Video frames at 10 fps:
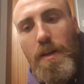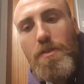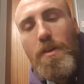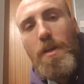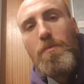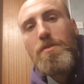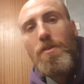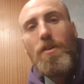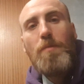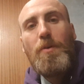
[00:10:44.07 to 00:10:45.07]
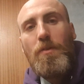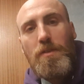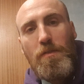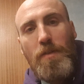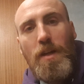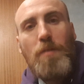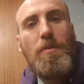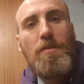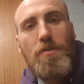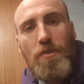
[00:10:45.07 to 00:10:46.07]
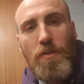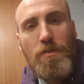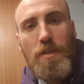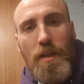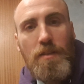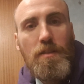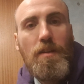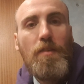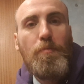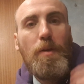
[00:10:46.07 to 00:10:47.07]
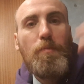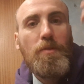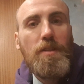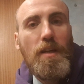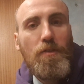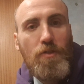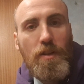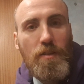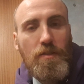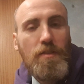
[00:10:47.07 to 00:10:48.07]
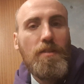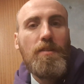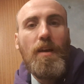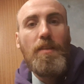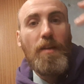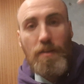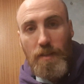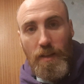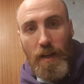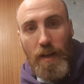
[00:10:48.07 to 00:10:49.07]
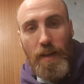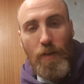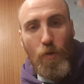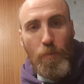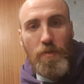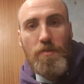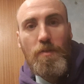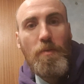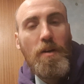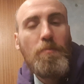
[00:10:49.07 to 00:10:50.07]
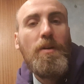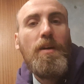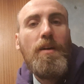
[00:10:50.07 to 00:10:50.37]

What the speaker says: So he was all about developing a strong center. If people take drugs and things like that, it opens them up